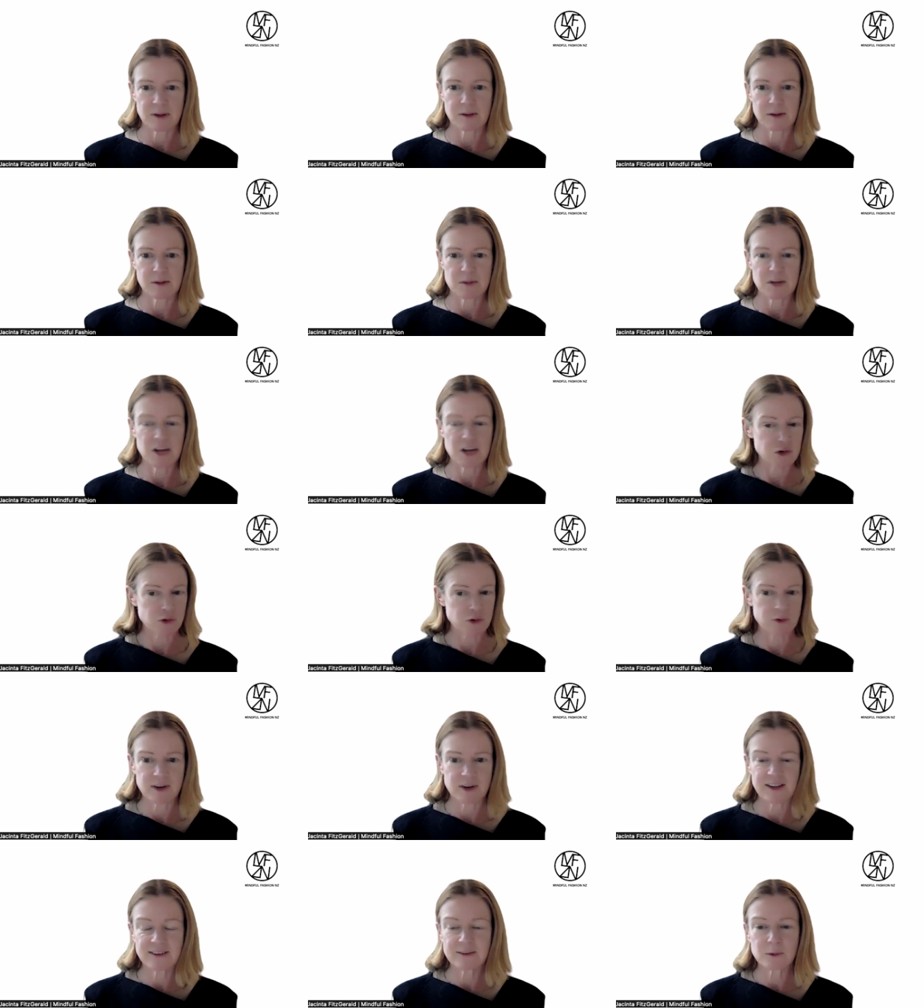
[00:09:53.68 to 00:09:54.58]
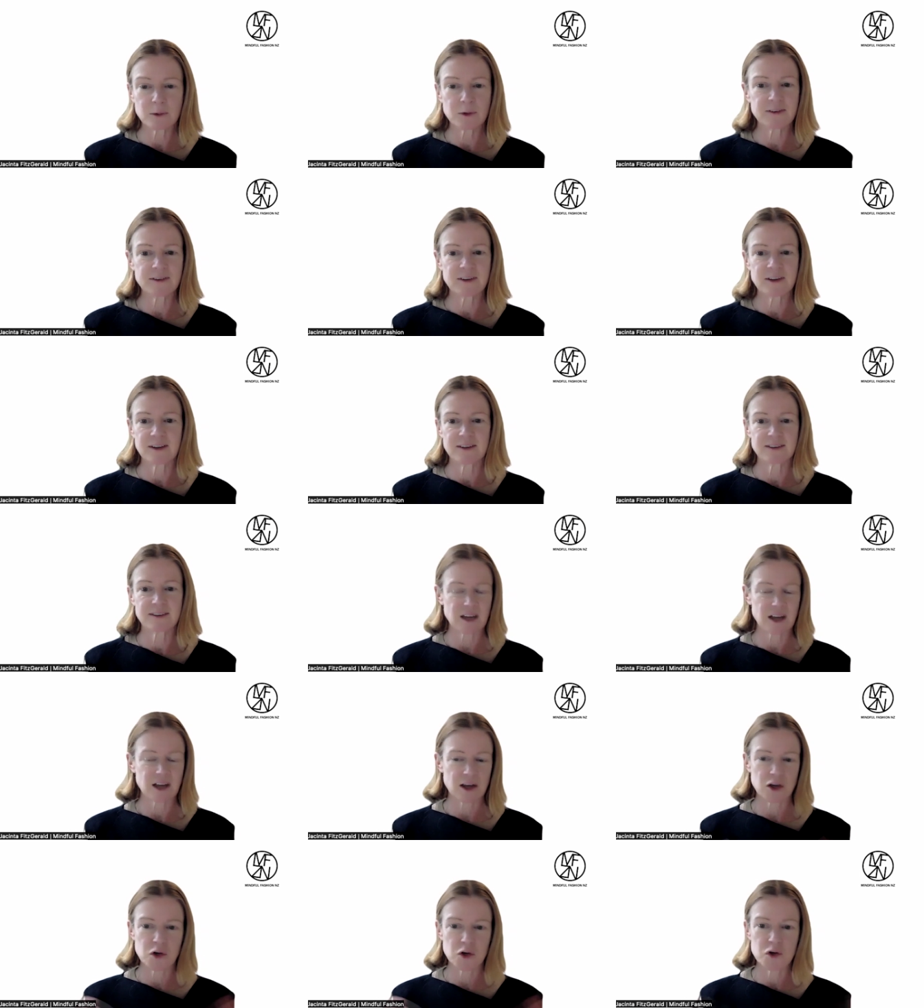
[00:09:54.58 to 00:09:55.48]
natural resources.
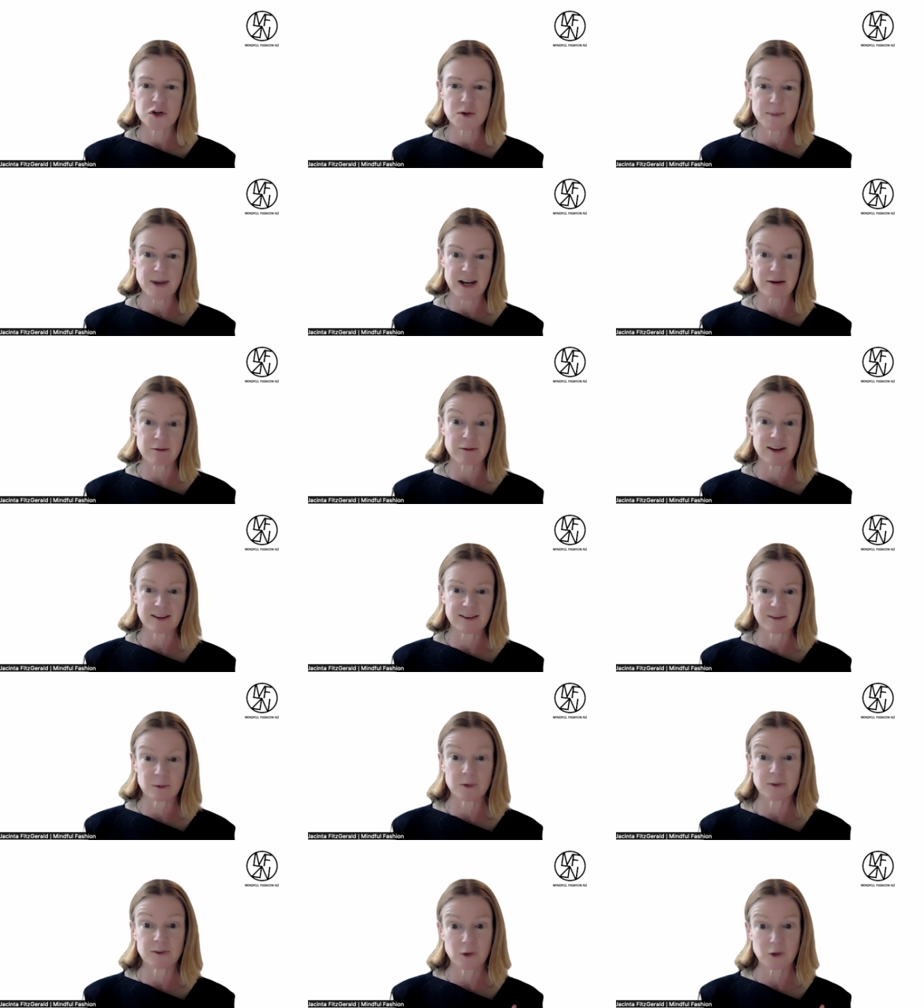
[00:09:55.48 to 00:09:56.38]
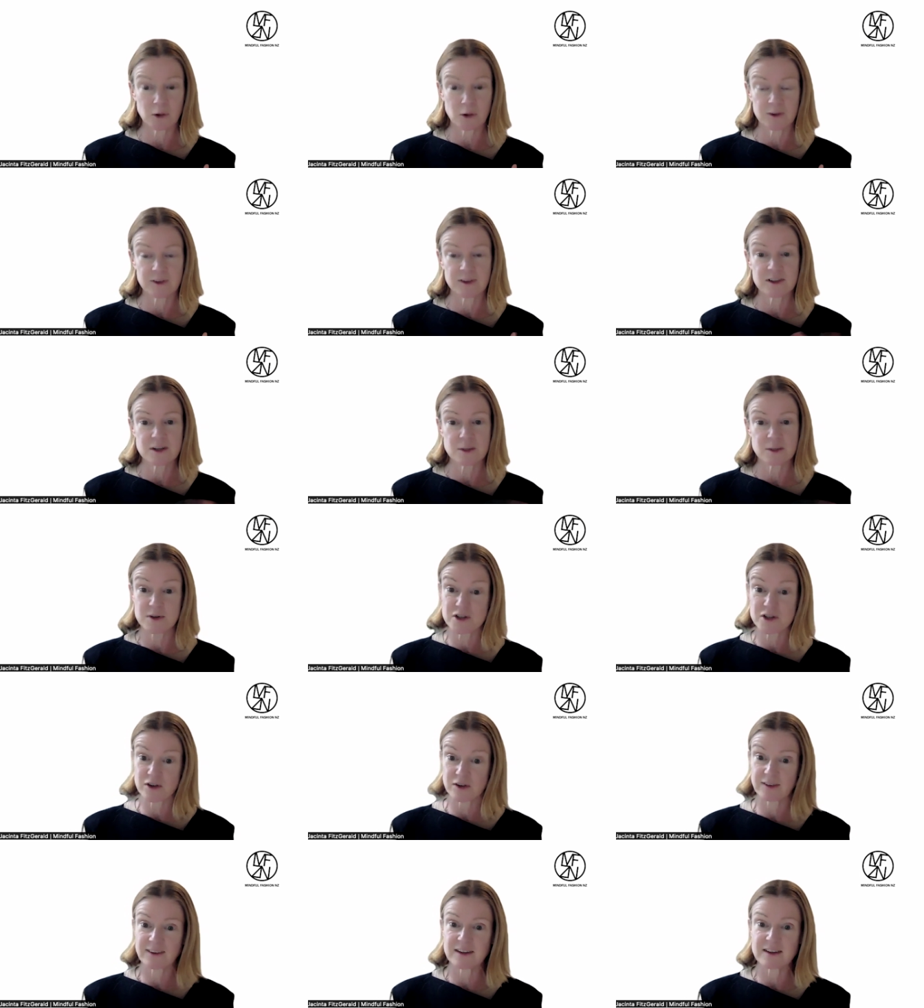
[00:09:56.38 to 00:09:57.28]
A huge amount of resource goes into
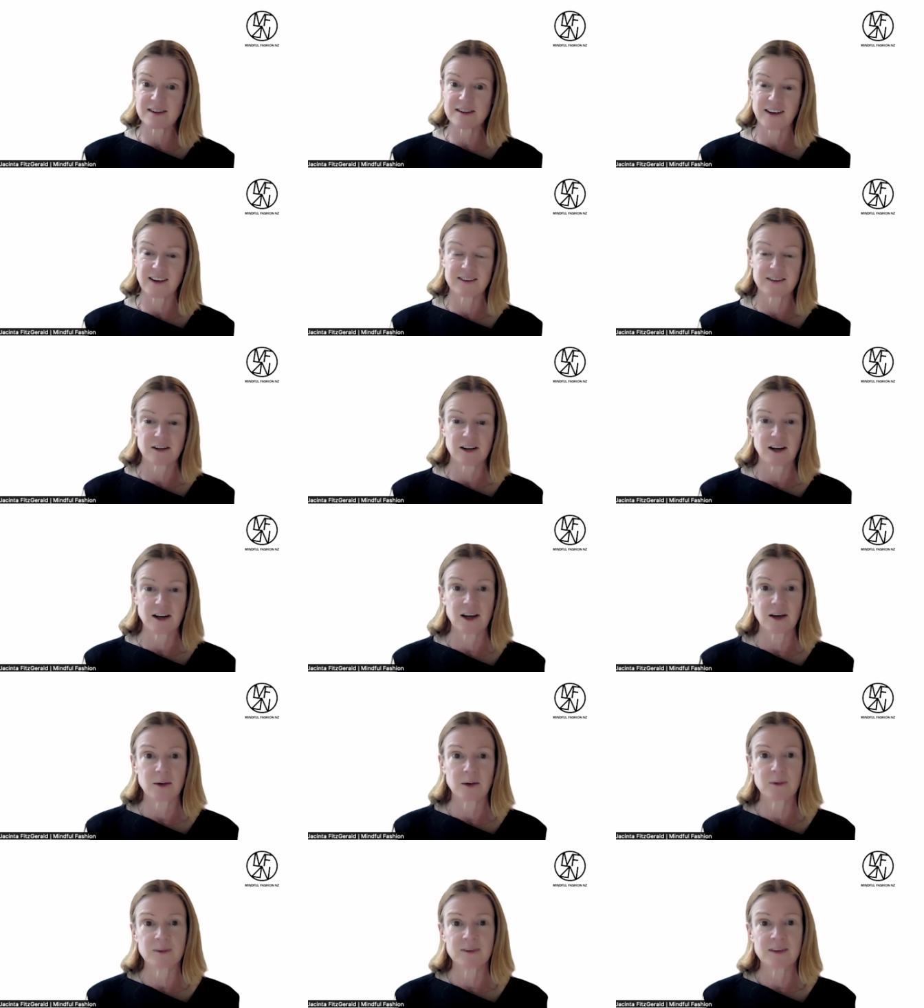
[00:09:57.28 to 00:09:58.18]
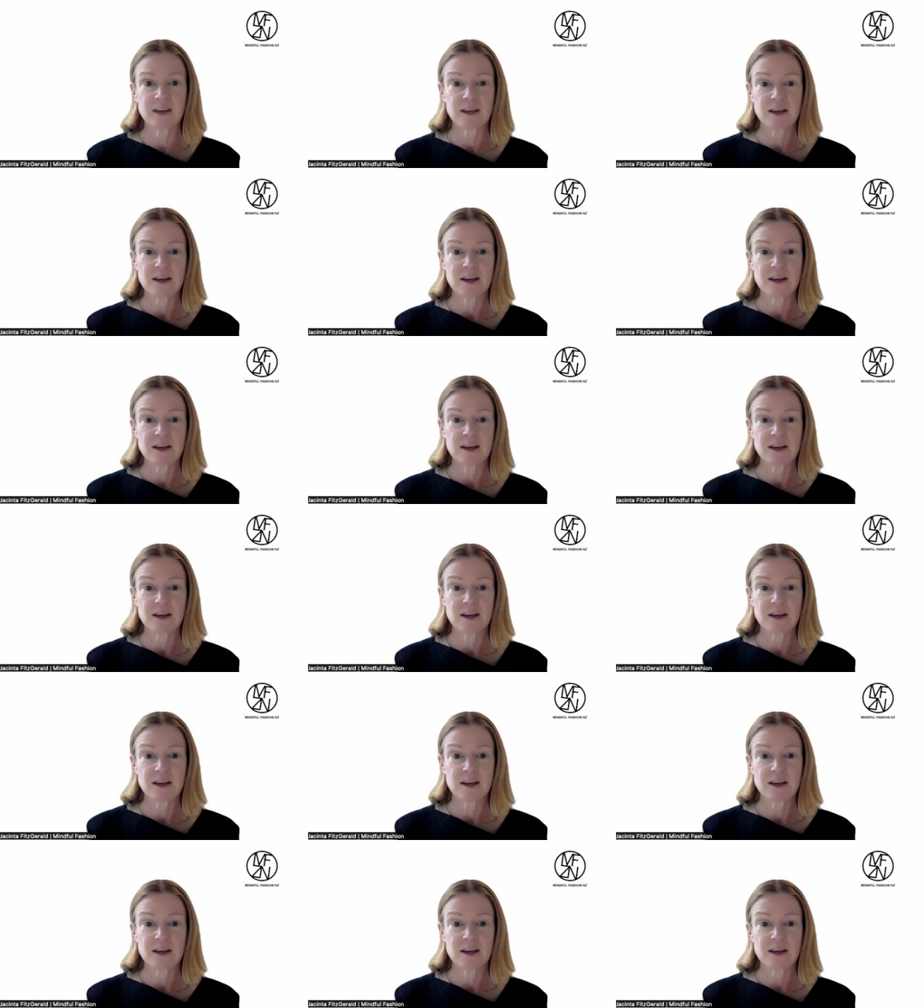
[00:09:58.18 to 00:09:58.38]
producing textiles.